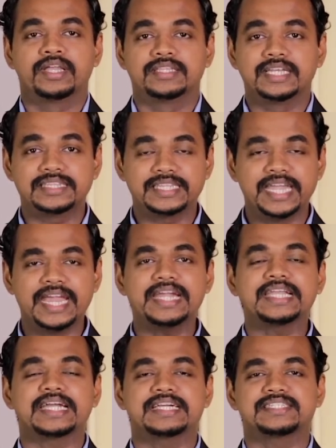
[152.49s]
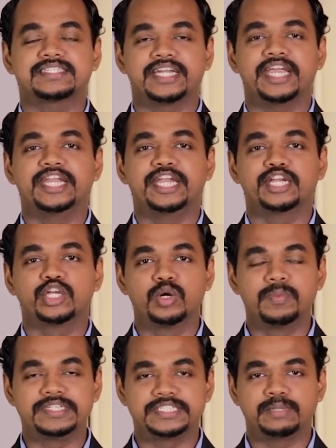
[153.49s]
The third constraint in
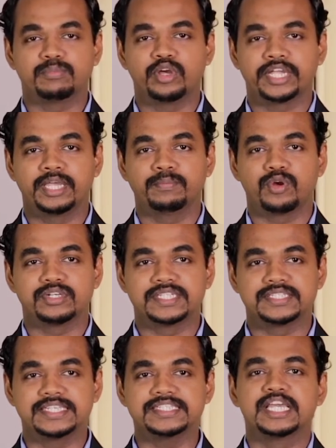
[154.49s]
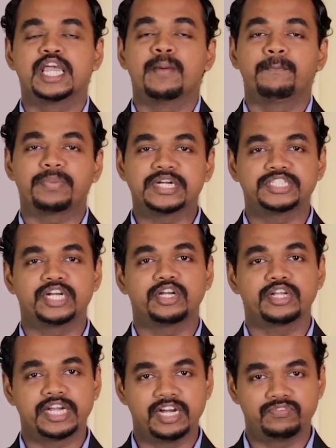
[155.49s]
group decision making process is pressure to
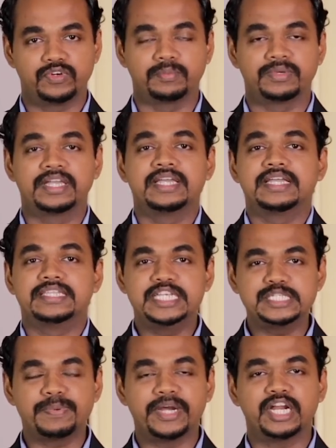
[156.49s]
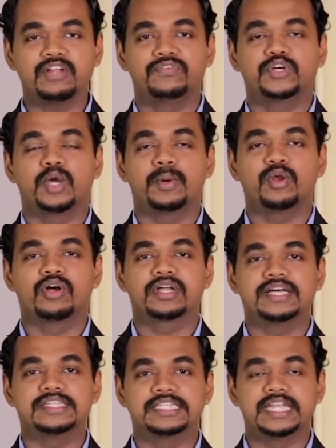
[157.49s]
conform. This particular phenomenon
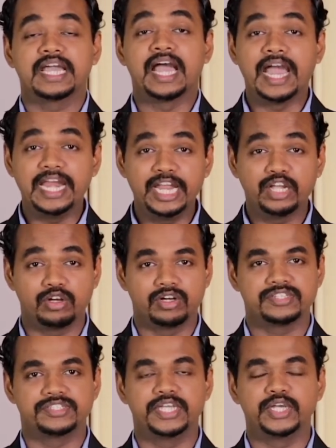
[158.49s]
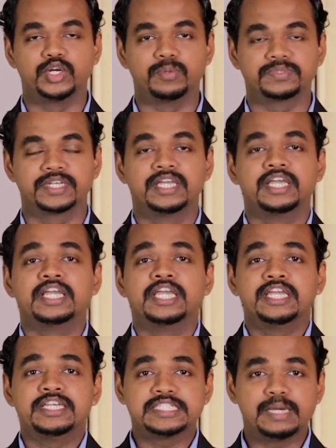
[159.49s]
occurs in a highly cohesive group.
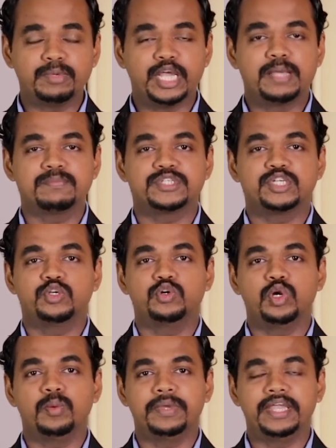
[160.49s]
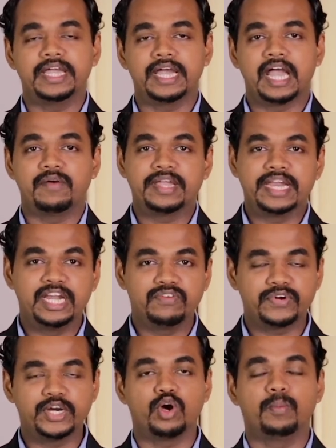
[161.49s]
Sometimes you will be having a
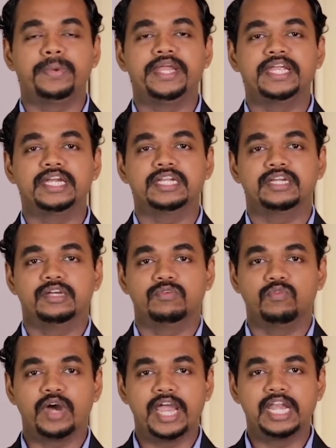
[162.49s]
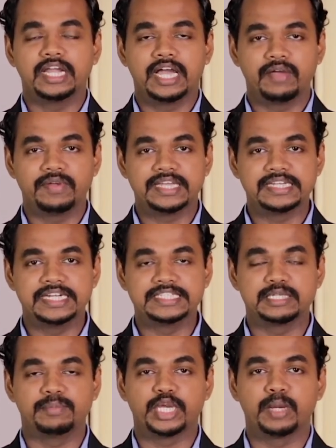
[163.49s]
different opinion while having a
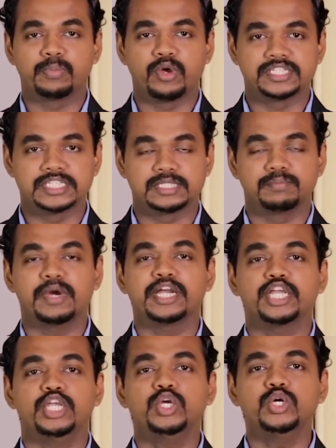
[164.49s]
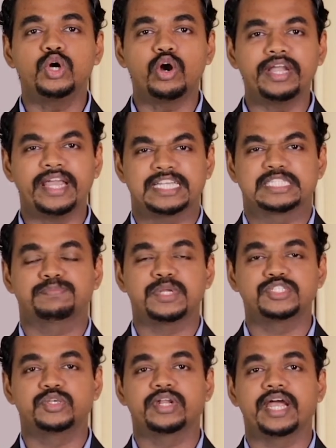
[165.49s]
decision making process, but you don't
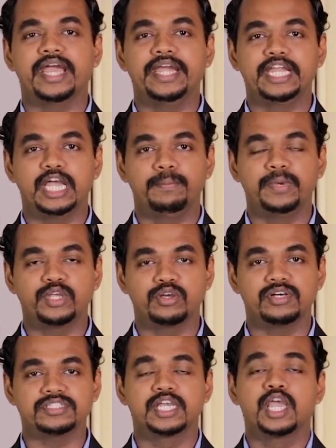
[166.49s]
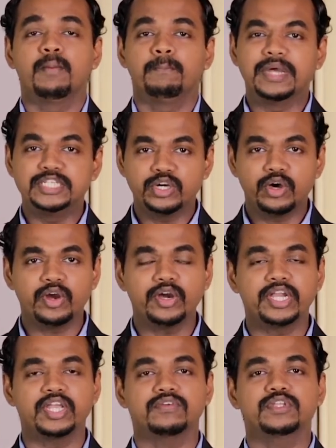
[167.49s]
express your idea because
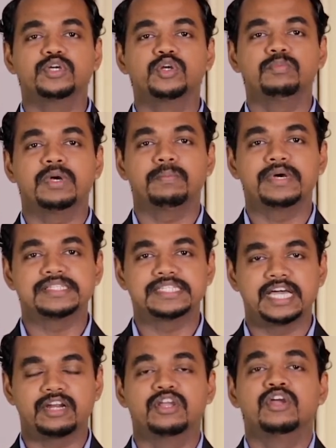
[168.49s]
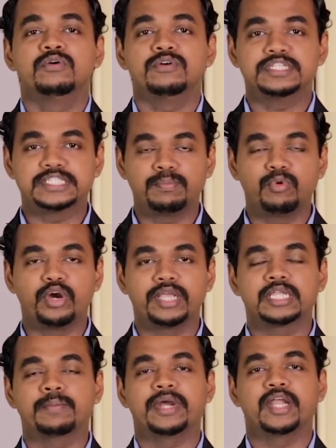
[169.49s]
majority of the group members are supporting
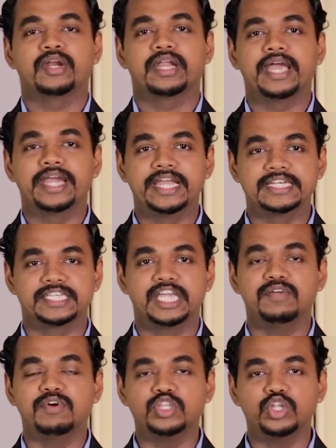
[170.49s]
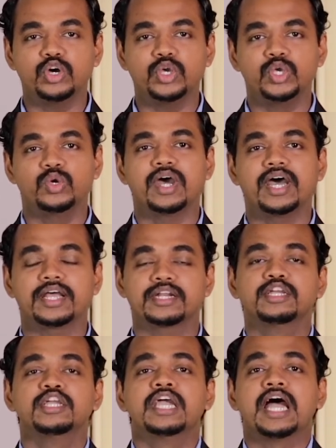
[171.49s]
that particular ideas. Even though you
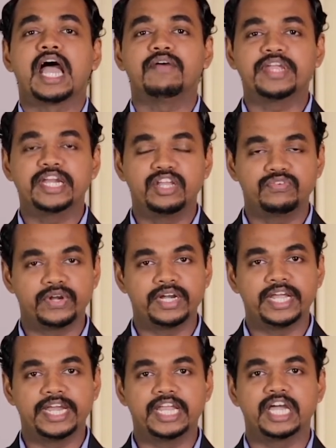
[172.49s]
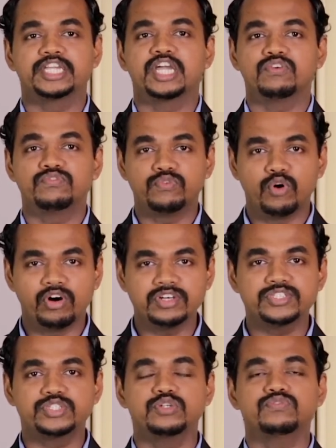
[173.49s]
are having a different idea, you are
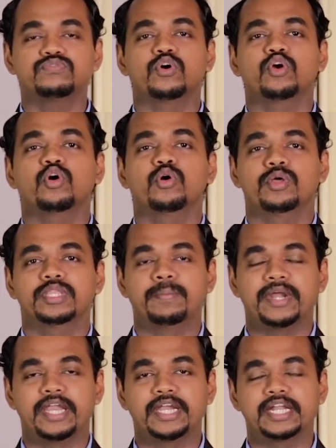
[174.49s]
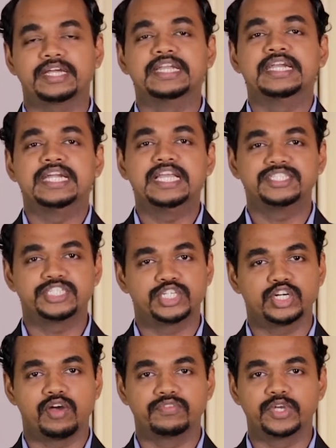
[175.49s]
forced to follow the particular
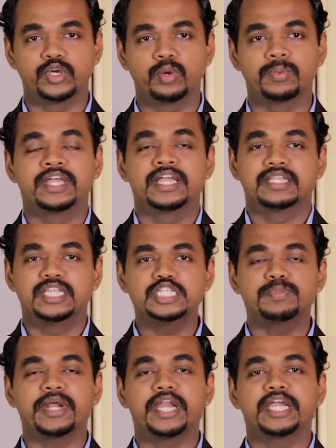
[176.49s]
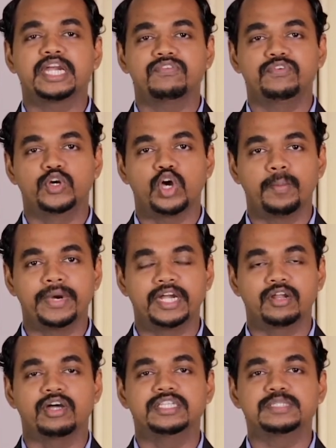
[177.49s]
decision of the group. This particular
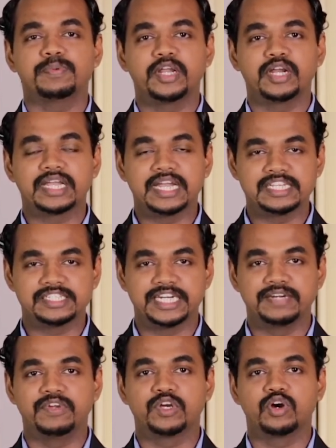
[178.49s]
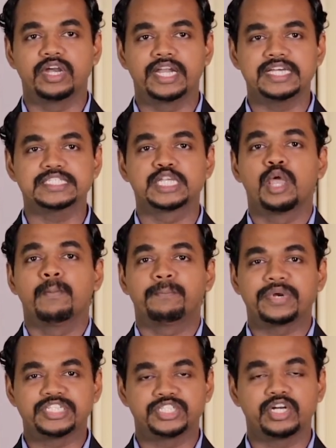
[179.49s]
phenomenon or this particular constraint, we call it as
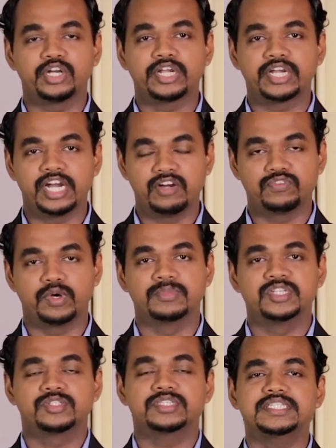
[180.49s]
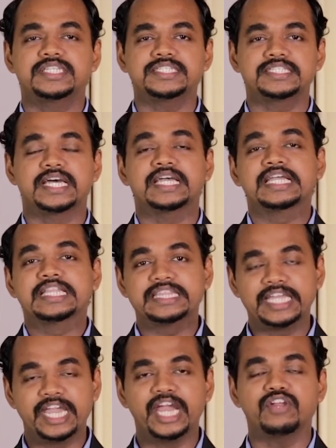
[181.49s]
pressure to conform. So is the
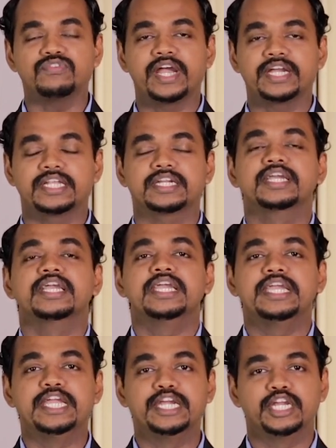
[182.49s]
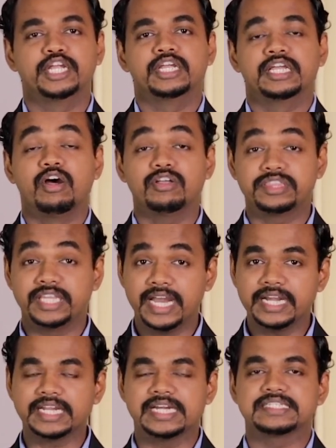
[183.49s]
third factor
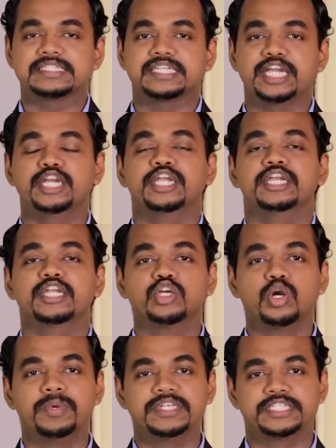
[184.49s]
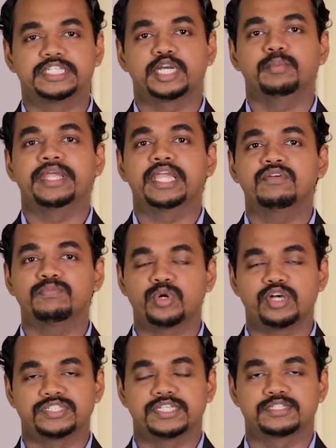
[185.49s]
third constraint in group decision making
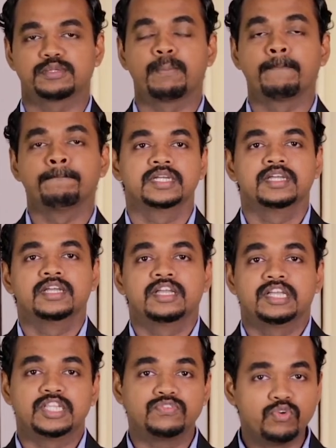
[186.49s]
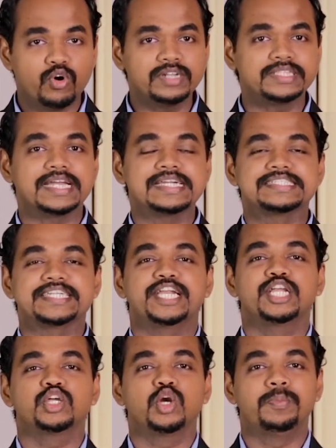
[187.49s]
process. The fourth constraint
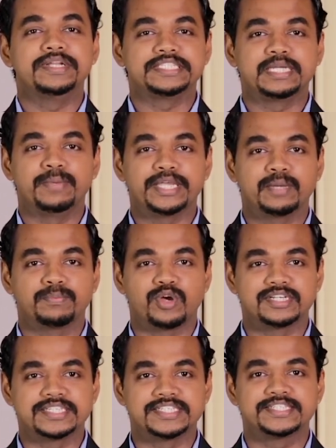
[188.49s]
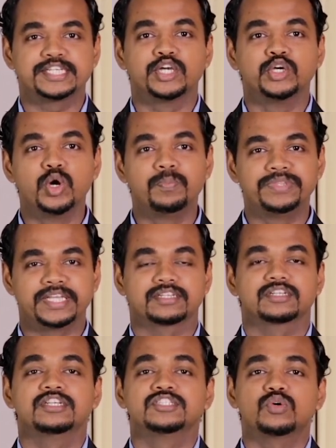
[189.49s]
in group decision making process is groupthink.
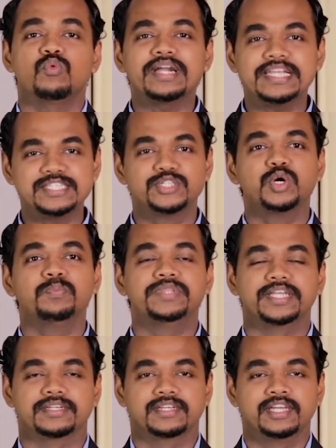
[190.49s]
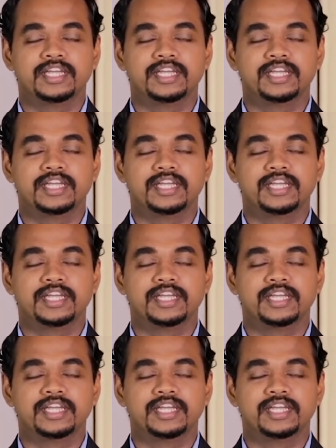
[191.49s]
So what is groupthink?